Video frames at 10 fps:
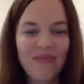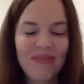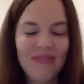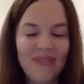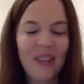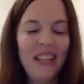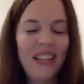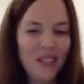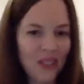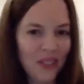both
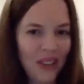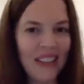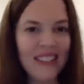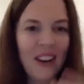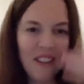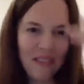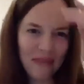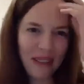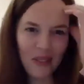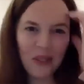into ourselves
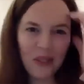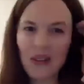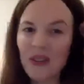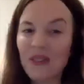but also